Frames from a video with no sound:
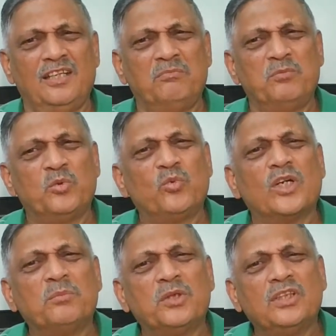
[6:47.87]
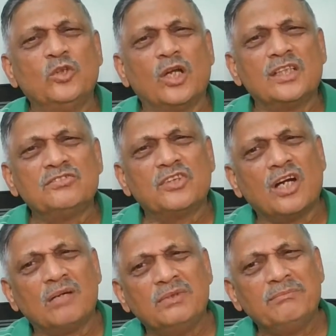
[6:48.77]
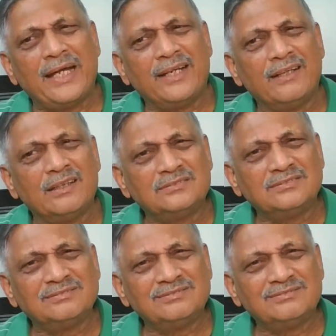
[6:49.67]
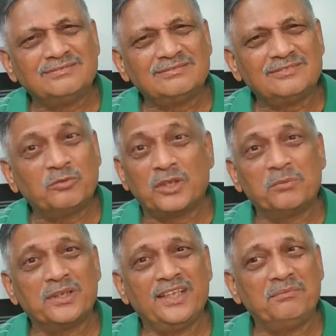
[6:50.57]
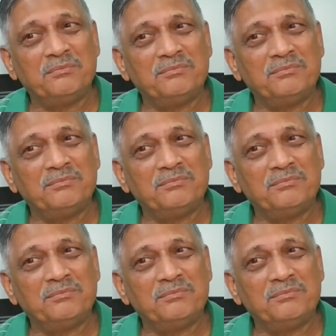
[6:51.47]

But what about the knowledge for the common man? What about them?